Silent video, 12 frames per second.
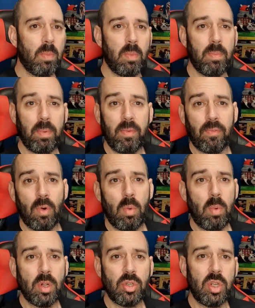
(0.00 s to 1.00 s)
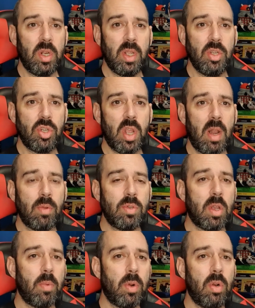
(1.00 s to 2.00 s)
before watching these channels. I
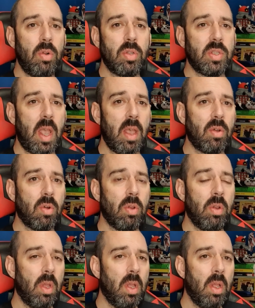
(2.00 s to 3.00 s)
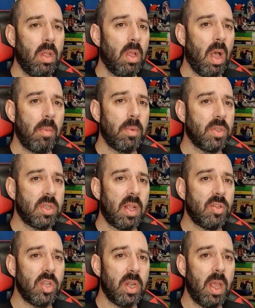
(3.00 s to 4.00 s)
would have looked at and gone, I'm not
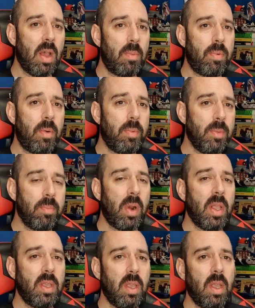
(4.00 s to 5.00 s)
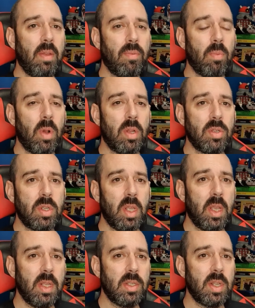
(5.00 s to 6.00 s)
touching that. I'll probably break it even worse than it
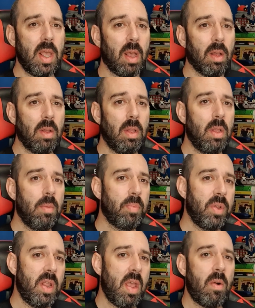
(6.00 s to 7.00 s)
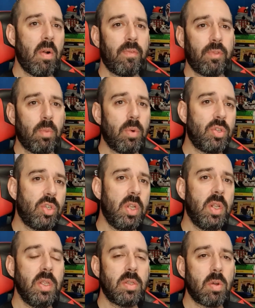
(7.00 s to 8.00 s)
is now. But now, after watching
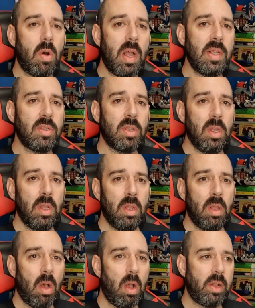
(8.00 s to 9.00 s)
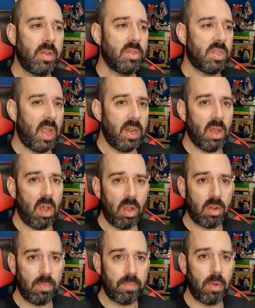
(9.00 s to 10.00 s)
these guys, I can say that I
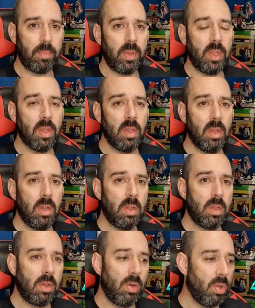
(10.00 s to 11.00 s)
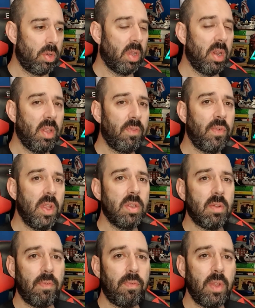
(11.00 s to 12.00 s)
could probably look at these things
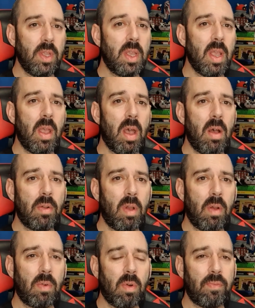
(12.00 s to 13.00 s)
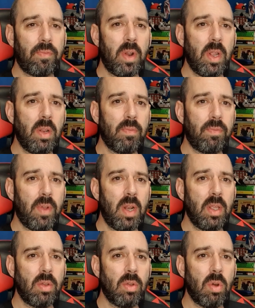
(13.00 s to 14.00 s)
and think, yeah, I've got a
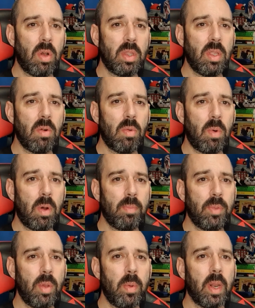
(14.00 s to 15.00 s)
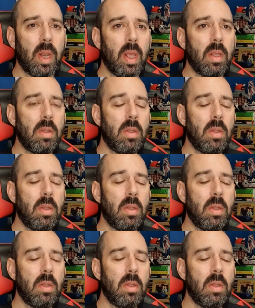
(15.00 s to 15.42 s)
fairly good idea of what I'm doing now,